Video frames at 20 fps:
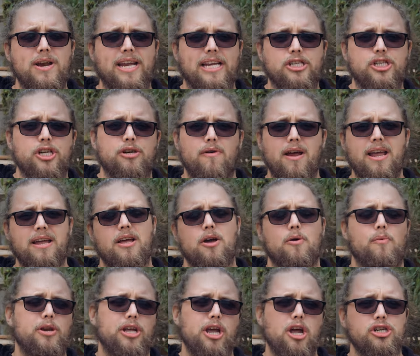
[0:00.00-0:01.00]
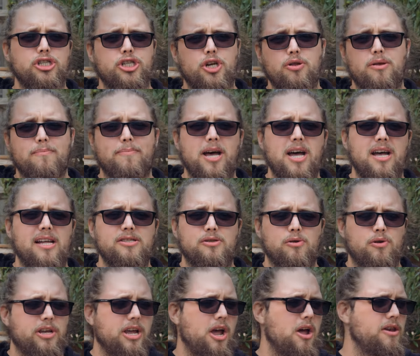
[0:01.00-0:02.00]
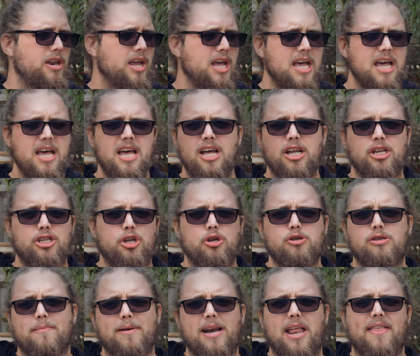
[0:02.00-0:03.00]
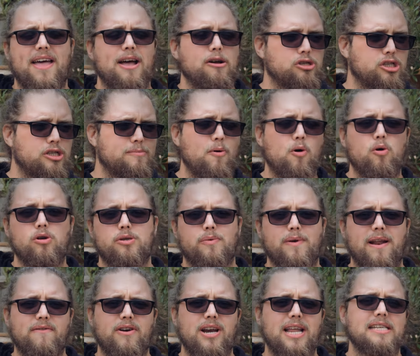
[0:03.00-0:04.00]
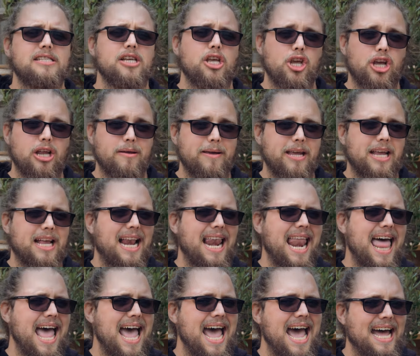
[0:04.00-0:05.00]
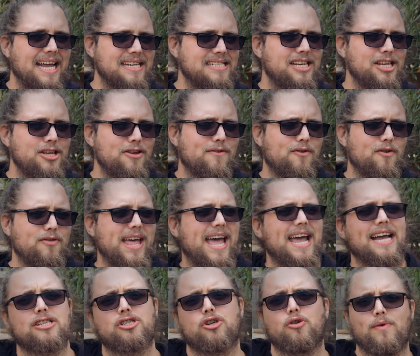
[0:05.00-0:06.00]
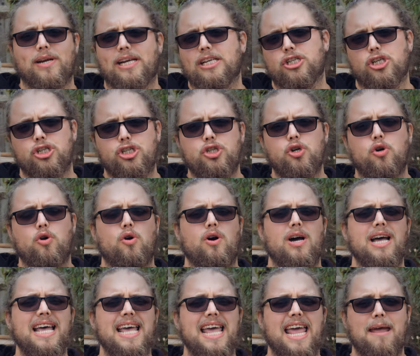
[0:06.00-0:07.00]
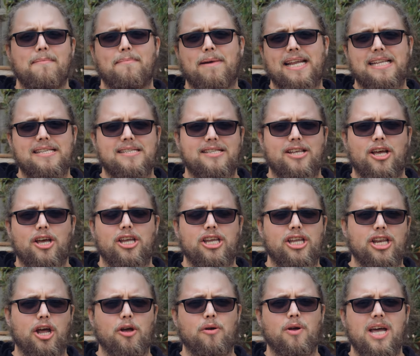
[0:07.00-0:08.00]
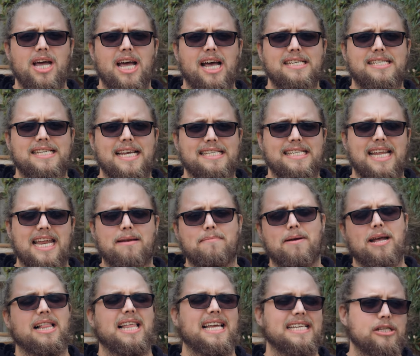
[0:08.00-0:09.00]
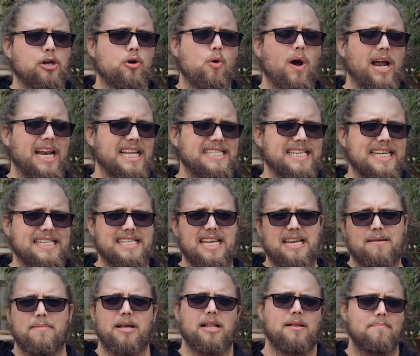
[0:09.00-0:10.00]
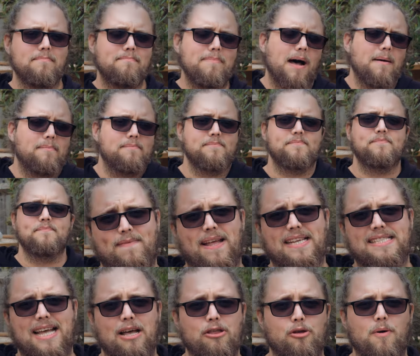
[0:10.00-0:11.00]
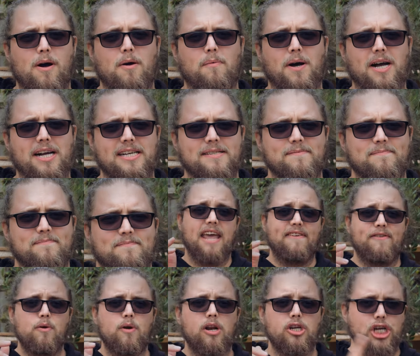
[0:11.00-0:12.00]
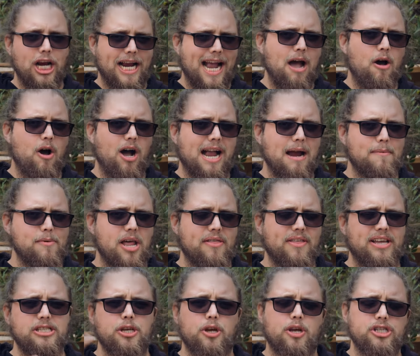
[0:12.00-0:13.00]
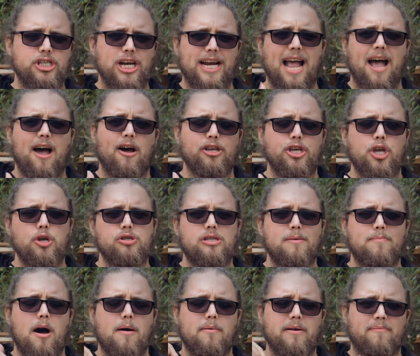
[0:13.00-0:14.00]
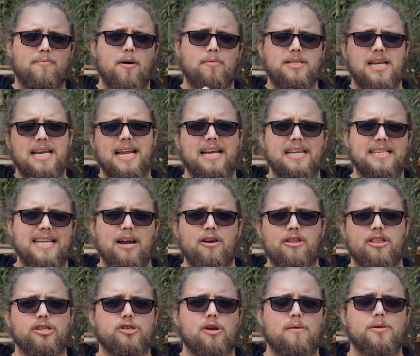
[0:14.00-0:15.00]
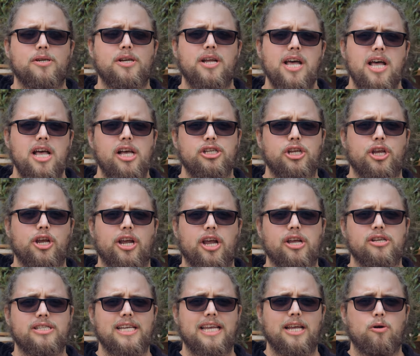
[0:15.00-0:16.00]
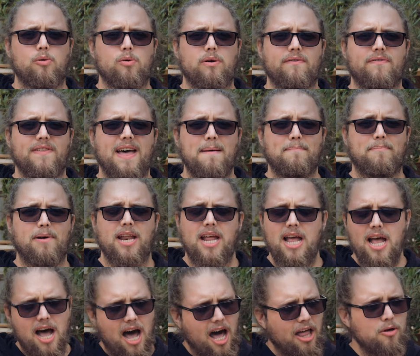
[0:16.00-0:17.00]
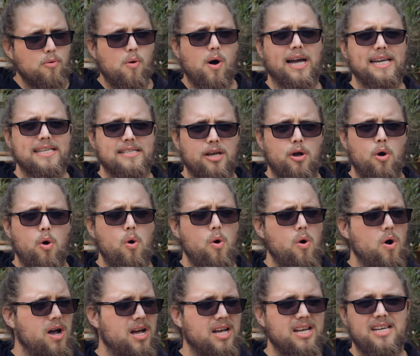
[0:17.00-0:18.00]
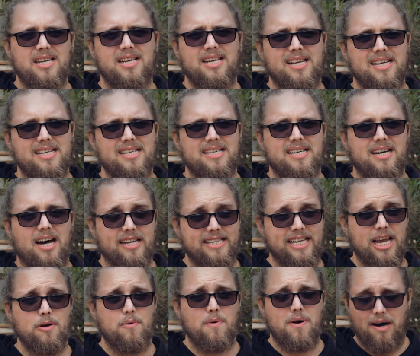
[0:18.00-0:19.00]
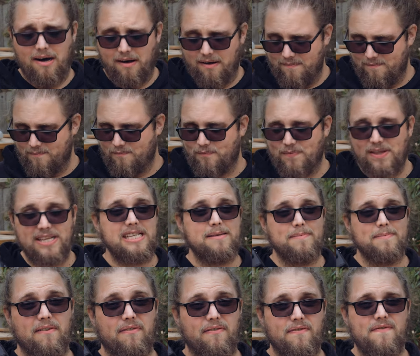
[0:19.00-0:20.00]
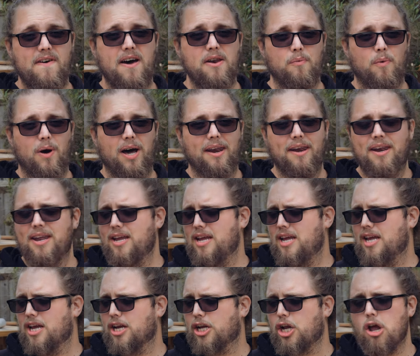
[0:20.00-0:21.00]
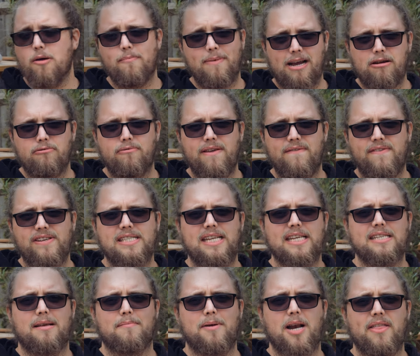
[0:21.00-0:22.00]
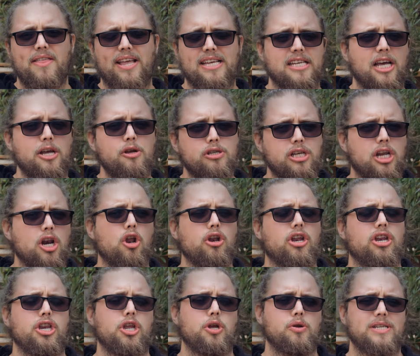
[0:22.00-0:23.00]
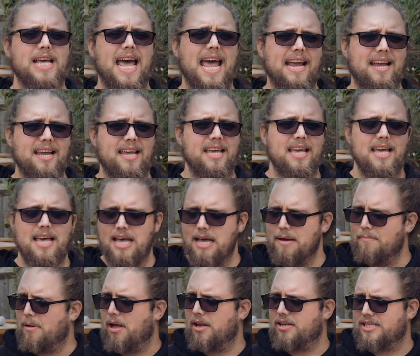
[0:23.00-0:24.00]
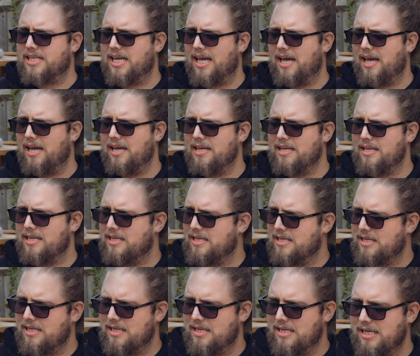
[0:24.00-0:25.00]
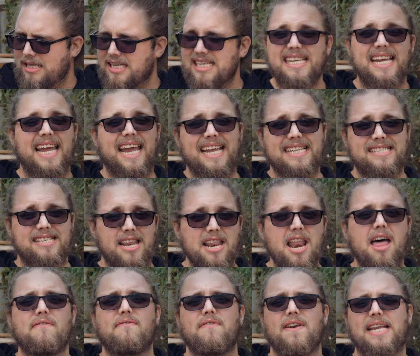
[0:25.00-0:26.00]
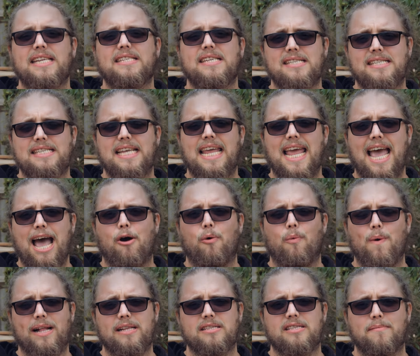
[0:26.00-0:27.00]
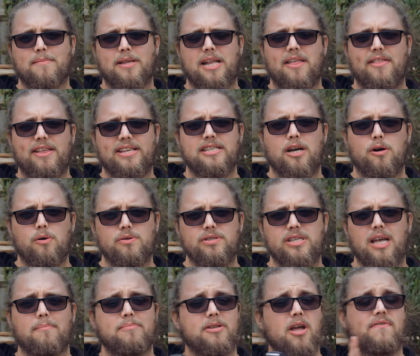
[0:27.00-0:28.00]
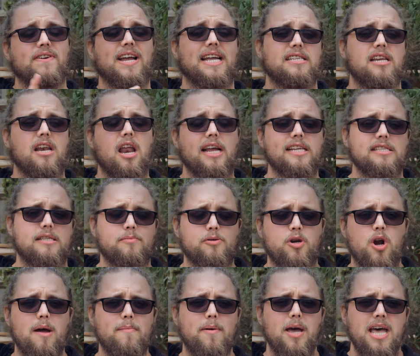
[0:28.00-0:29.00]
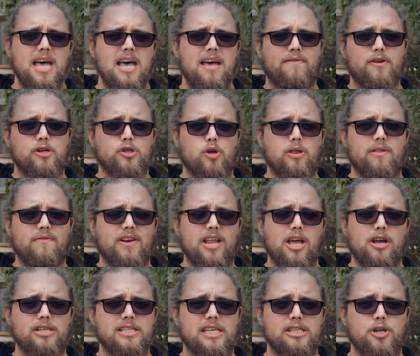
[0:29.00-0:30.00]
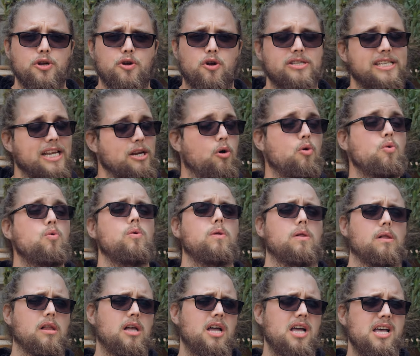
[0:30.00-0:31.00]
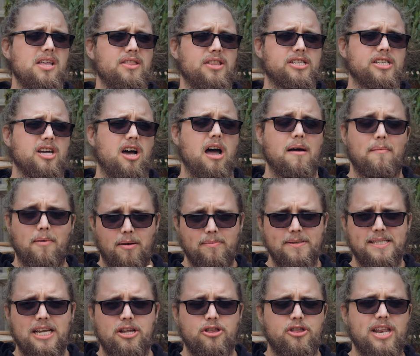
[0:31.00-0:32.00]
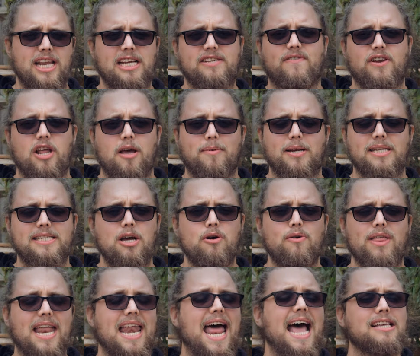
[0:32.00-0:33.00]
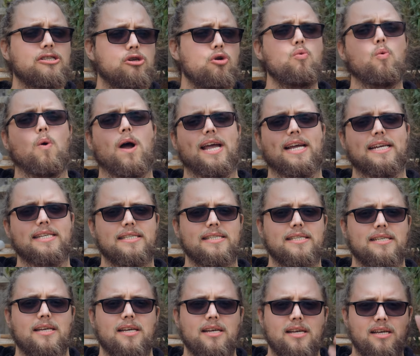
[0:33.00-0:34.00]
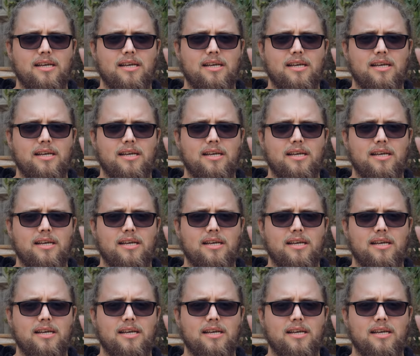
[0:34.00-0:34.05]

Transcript: reach, right? When you go and shoot the birds or you go and do something like that, or sports or whatever it is, you're gonna be glad you've got that extra reach. Sure, it means that, you know, a 16 mil isn't quite a 16 mil, but that's how the world works. If you wanna check out a camera like this, you can check out our used department. I've popped a link down in the description so you can go see all of that. But otherwise, I'll tell you what, this a fun one. Going back and revisiting something like this, I use a lot of new tech, but it's lovely to see how well something like this holds up. Don't forget to like and subscribe if you enjoyed the video, because there's new content all the time. I'll be seeing you in the next video, but until then, as always,